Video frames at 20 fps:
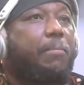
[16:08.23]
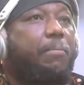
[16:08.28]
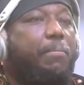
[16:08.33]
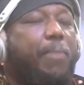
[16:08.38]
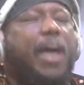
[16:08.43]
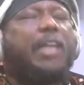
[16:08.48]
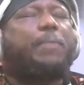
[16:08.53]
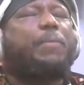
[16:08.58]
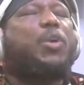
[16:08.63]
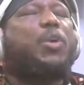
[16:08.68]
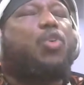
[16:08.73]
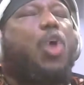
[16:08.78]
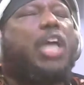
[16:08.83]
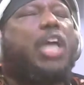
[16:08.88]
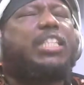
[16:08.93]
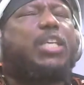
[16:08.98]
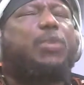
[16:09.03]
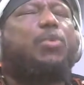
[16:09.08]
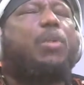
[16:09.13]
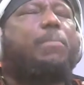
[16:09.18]
But
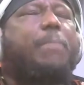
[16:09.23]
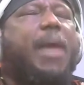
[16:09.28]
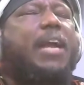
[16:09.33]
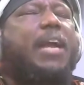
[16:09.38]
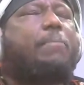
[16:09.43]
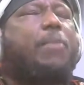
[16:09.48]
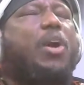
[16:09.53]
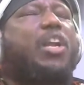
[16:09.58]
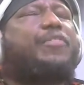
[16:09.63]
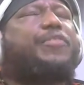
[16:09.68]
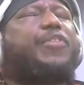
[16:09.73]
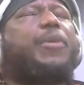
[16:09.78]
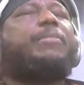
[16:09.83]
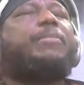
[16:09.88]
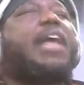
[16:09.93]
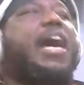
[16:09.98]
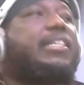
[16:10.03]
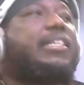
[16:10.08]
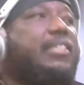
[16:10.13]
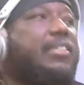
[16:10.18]
because he will make money from
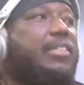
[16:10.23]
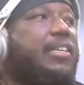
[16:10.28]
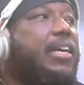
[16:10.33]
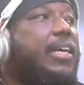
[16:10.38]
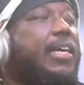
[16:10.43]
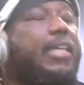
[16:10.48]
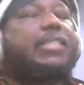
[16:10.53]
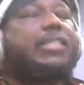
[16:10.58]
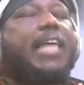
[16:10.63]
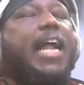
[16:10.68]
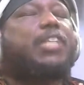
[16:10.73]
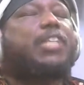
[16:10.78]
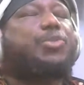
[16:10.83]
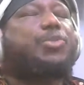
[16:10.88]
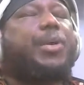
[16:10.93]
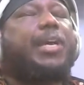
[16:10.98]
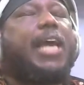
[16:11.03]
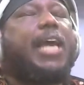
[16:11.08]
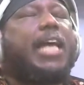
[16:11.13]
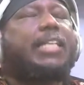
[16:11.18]
that, he tells
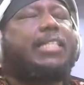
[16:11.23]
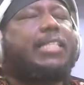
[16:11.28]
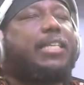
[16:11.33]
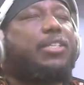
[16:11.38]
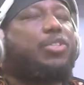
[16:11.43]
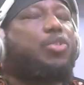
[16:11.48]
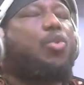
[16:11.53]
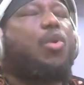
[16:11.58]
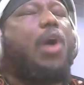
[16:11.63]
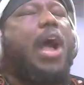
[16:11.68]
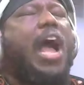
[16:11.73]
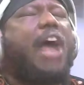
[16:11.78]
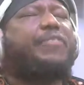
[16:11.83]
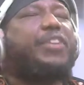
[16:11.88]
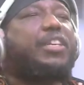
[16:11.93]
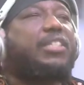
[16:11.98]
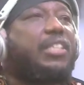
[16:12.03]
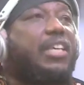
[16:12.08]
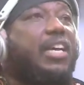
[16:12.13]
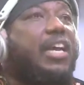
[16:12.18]
you he has it, you have
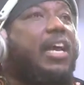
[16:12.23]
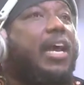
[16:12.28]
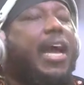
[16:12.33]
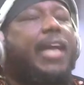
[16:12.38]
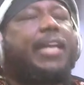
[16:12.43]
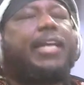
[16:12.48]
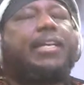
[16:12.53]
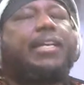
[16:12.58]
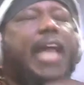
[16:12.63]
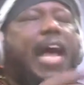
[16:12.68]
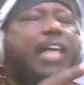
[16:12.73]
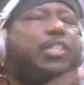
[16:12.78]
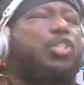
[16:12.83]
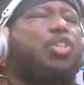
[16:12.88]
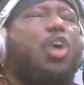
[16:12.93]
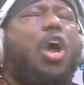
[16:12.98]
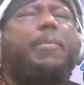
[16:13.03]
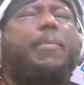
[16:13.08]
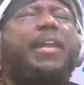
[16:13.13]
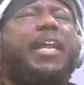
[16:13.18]
it, and he does
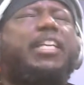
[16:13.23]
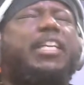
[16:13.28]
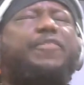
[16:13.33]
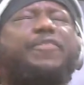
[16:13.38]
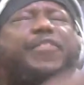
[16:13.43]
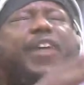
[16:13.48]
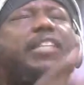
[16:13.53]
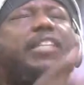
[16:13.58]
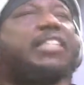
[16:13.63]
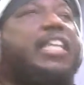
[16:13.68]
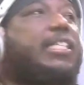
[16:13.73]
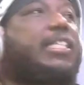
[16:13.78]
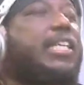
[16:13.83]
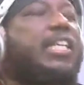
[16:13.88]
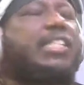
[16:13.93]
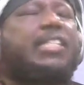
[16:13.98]
so many different things.